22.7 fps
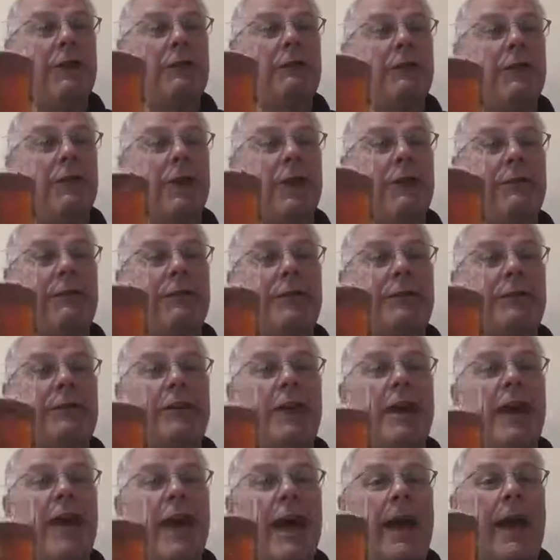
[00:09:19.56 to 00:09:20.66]
flavours.
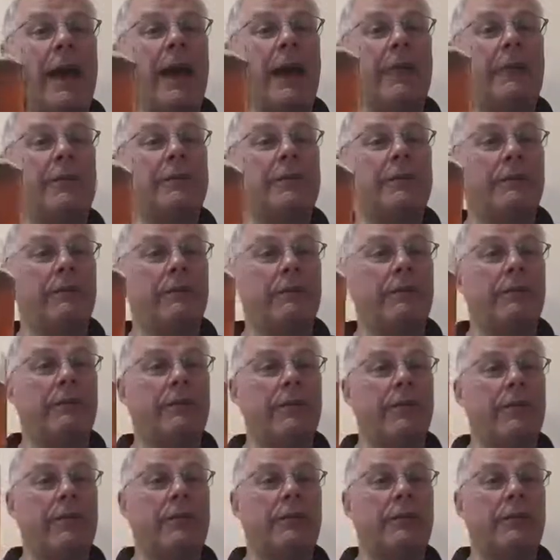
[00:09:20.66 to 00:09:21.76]
And if you're a
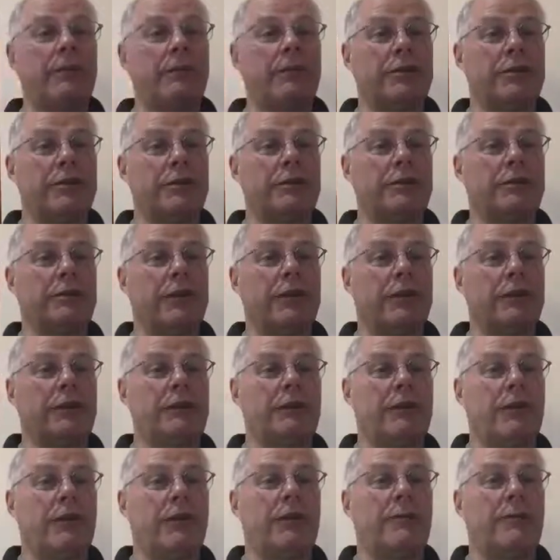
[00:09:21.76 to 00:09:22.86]
vegan, you can still drink the
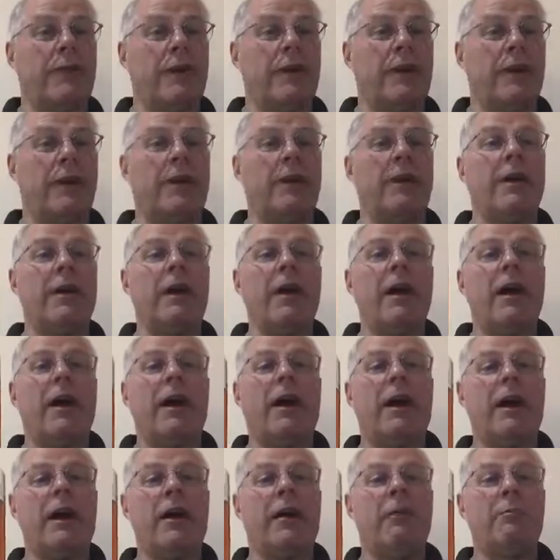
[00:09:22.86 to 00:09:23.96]
draft beer.
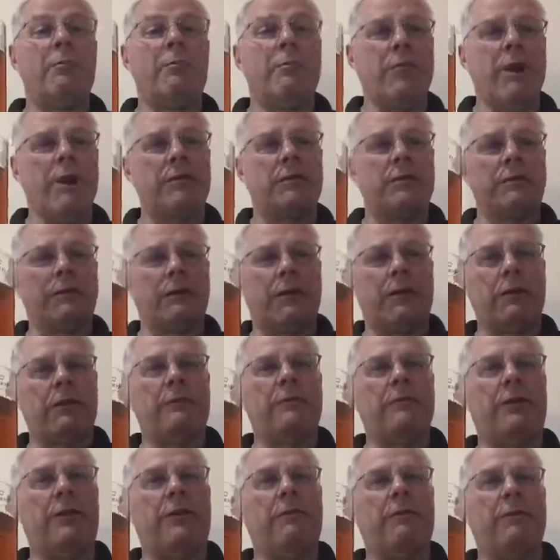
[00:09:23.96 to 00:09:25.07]
Most of our other
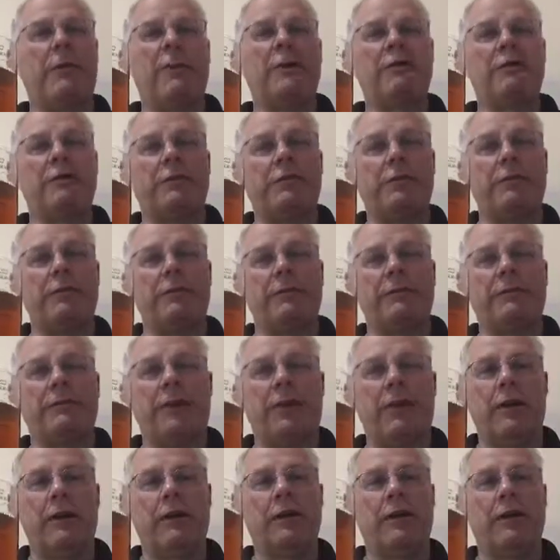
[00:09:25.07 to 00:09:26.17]
draft beers we do use
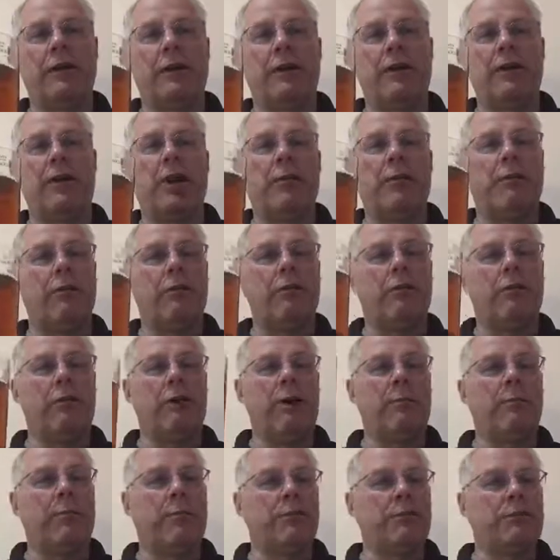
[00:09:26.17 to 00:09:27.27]
finings in, but all
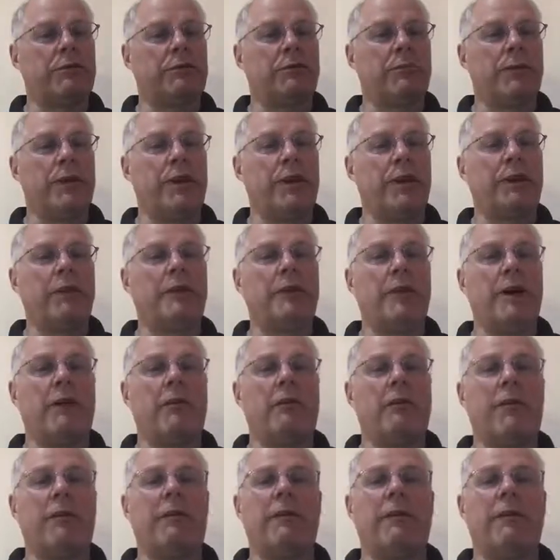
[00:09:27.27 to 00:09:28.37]
our bottled beers
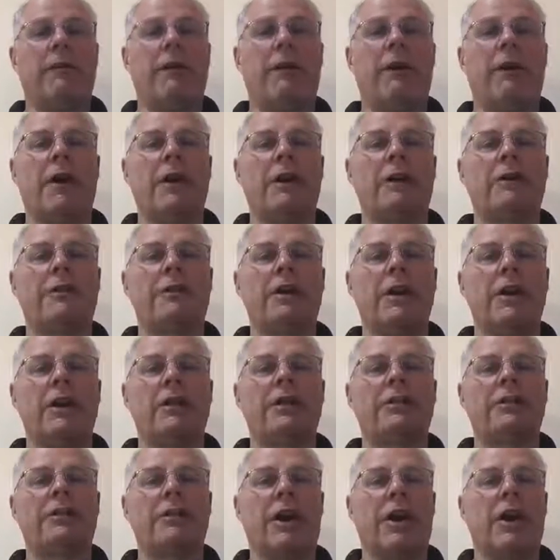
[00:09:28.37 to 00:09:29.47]
are unfined,
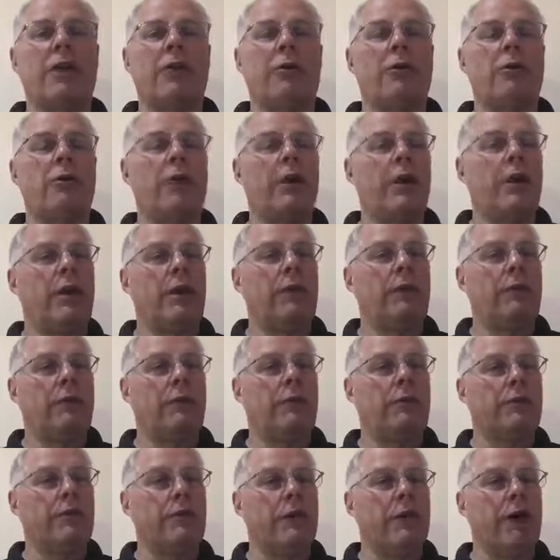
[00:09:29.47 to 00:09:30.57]
so
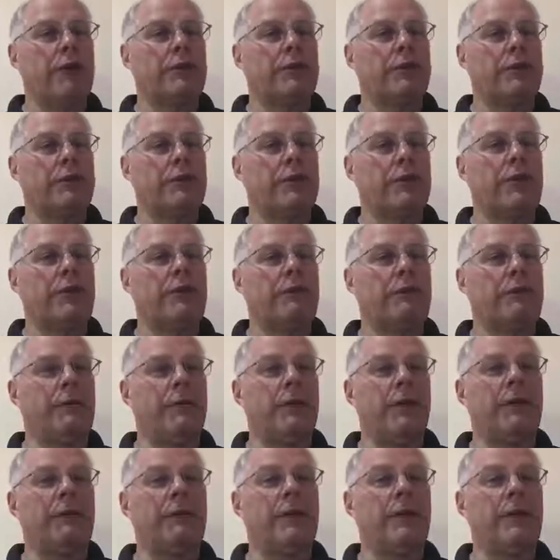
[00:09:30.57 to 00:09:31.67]
you can actually, if you
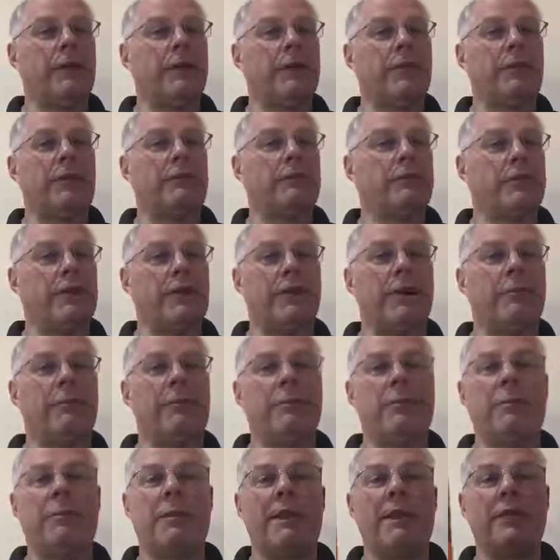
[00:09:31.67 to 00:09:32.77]
are vegan, you can drink our
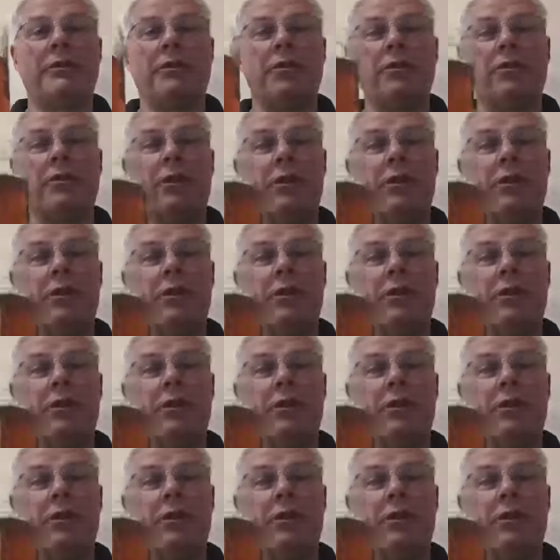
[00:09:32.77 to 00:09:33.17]
bottled beers no